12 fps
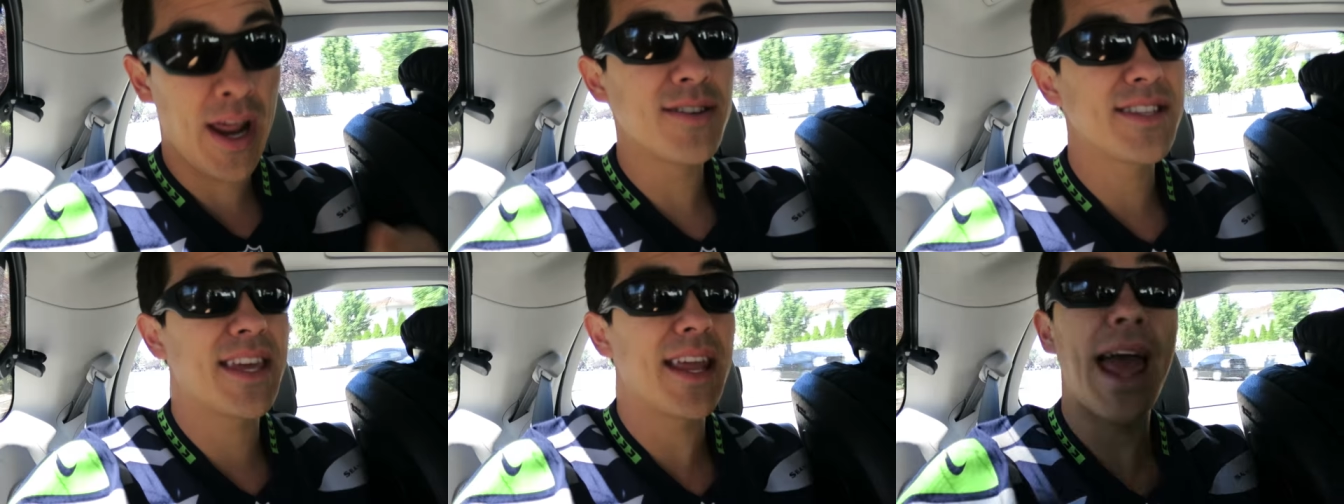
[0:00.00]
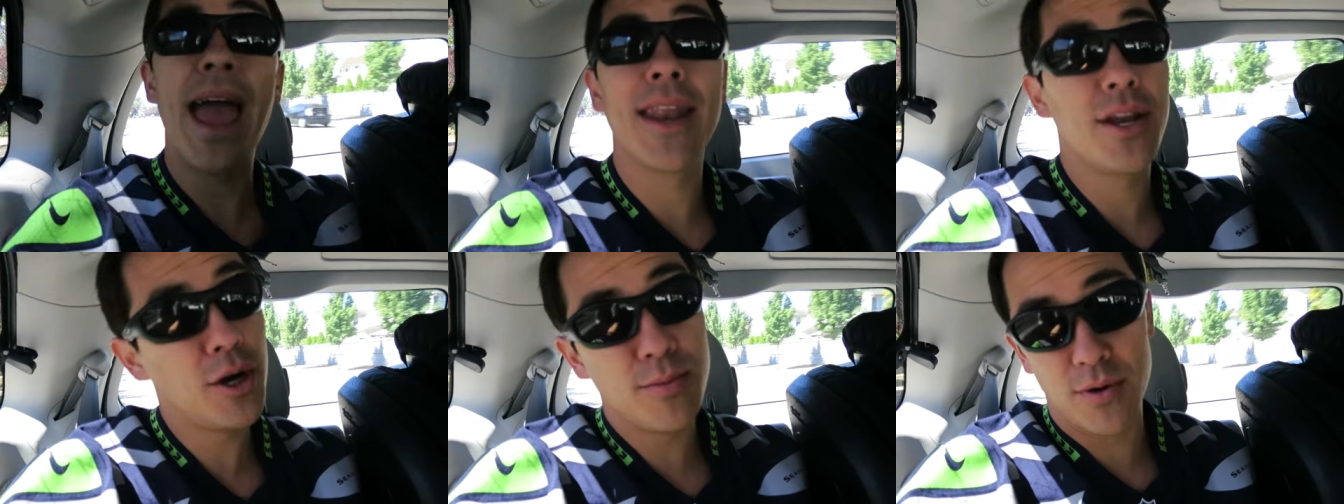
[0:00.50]
When I was a kid, I
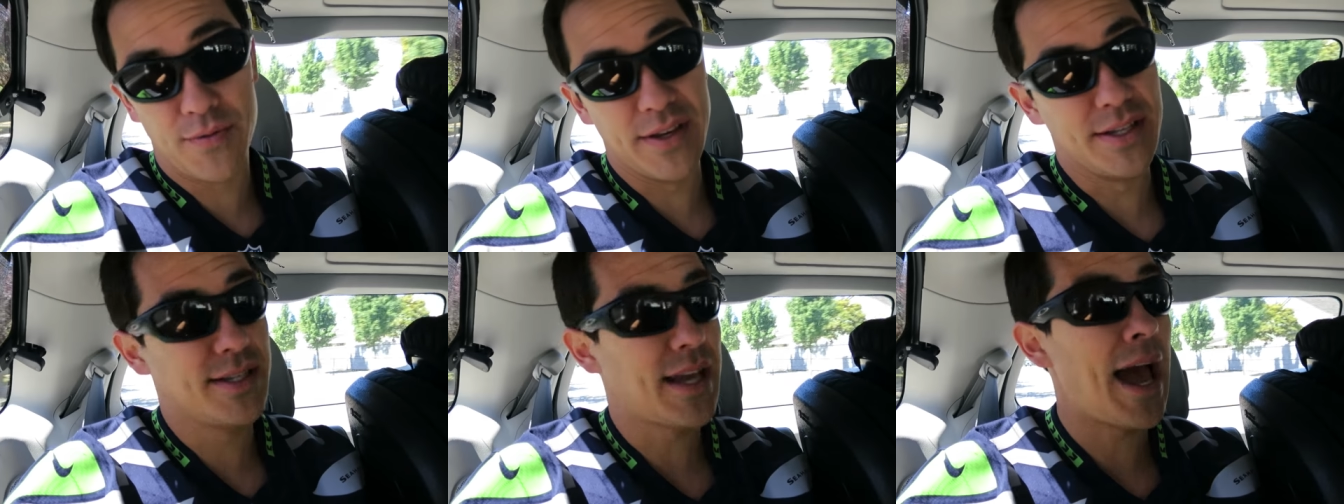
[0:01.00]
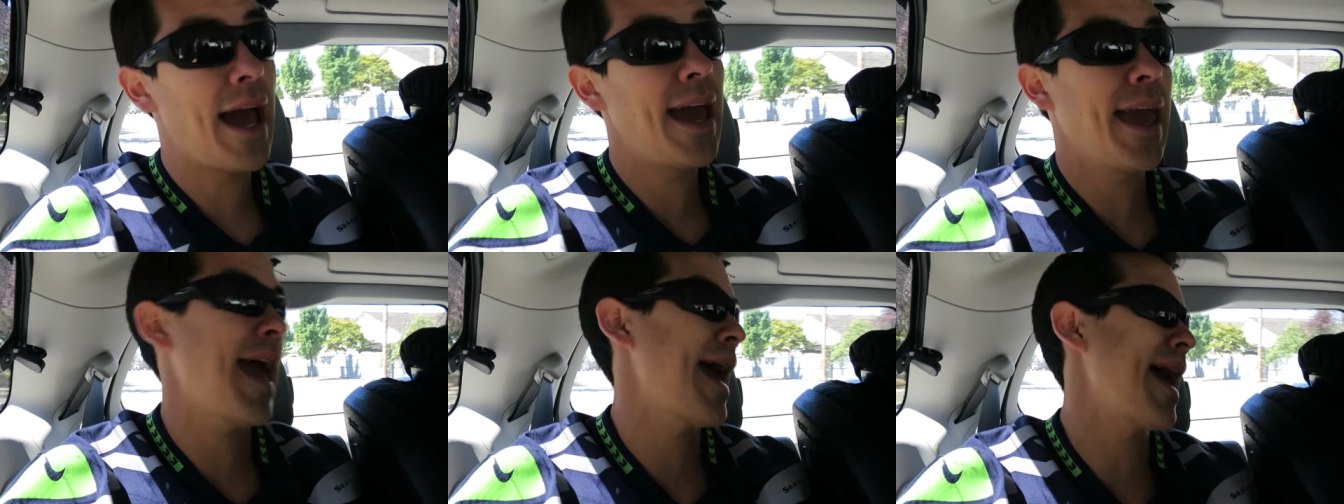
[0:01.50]
had no movies.
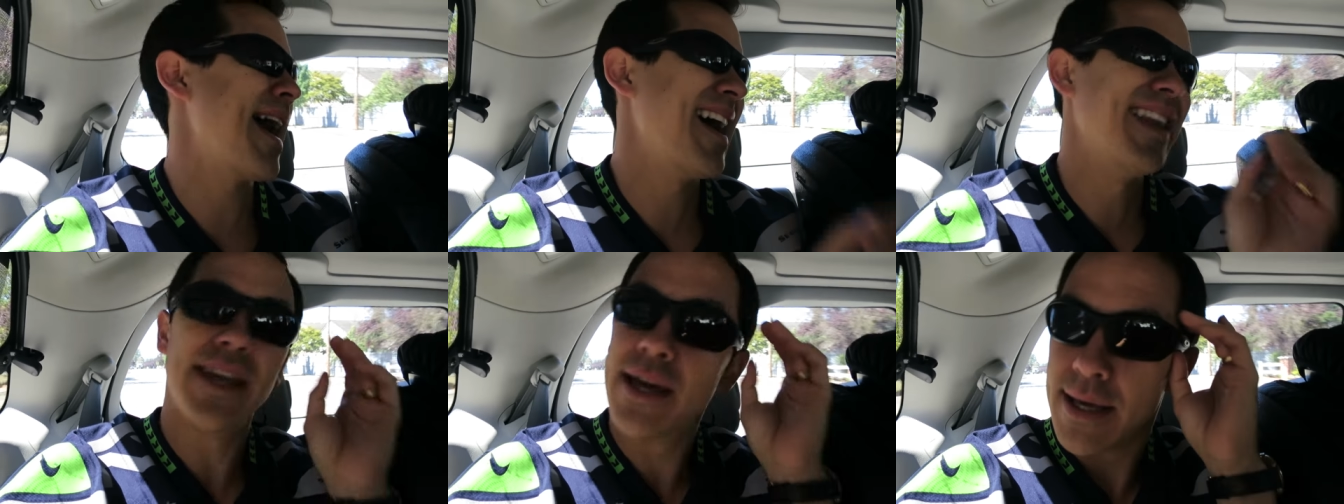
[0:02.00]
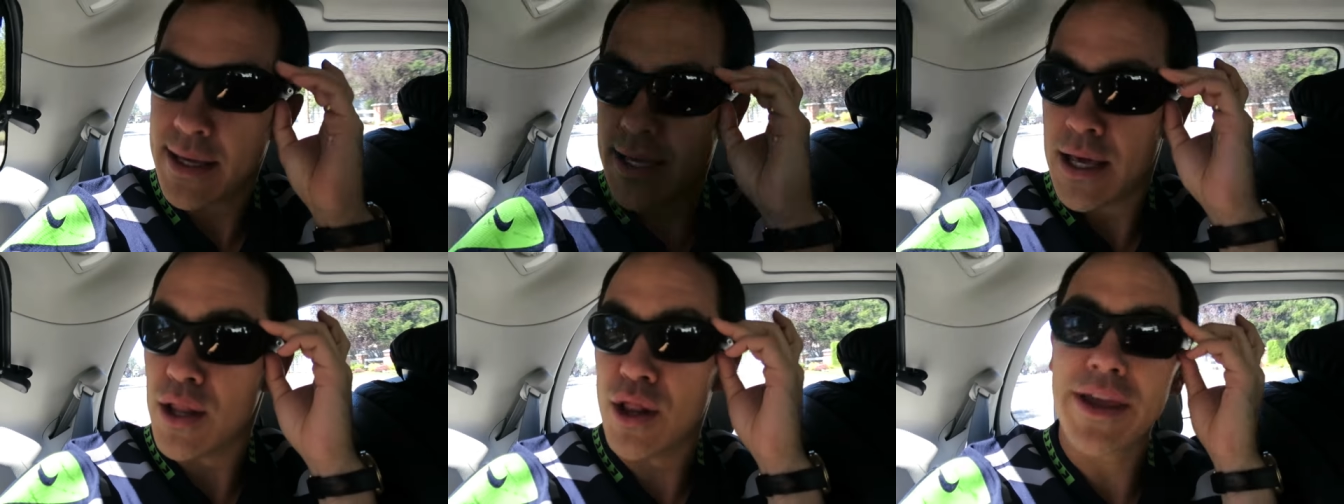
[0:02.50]
I had
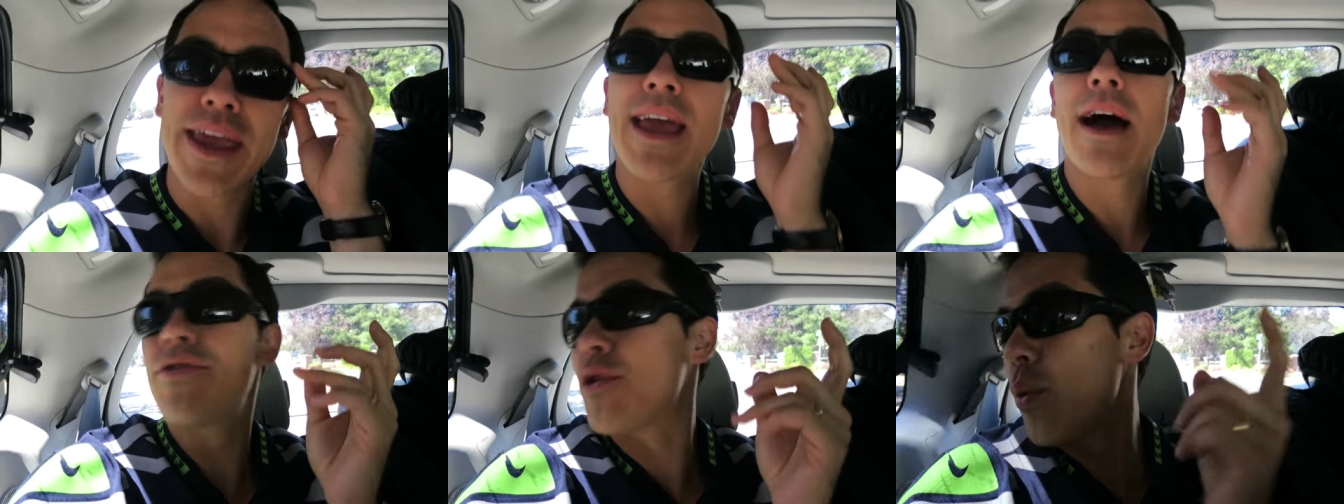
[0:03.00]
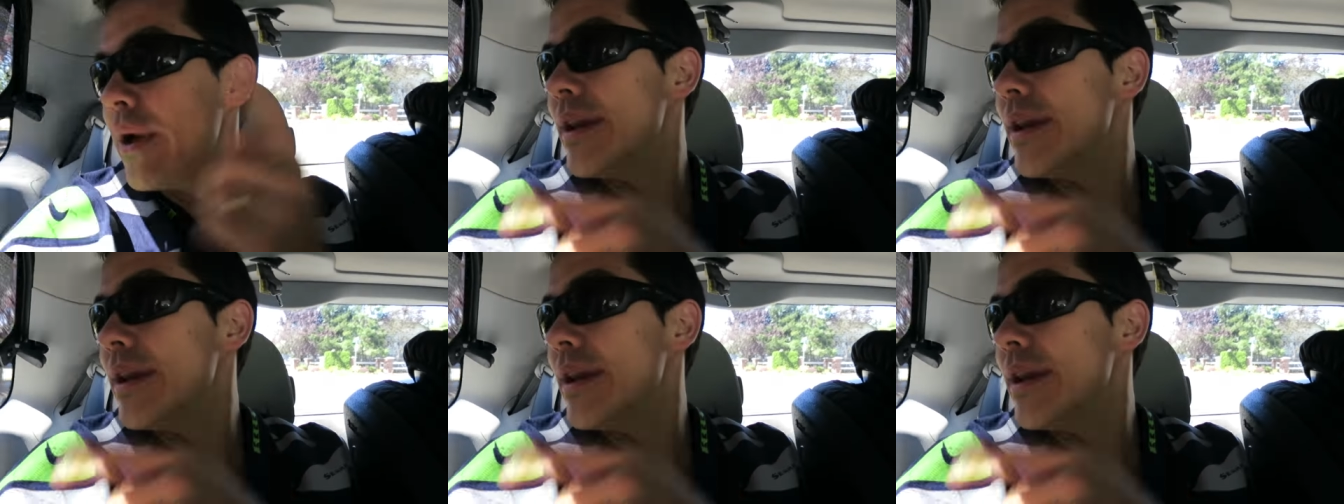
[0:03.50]
looking out the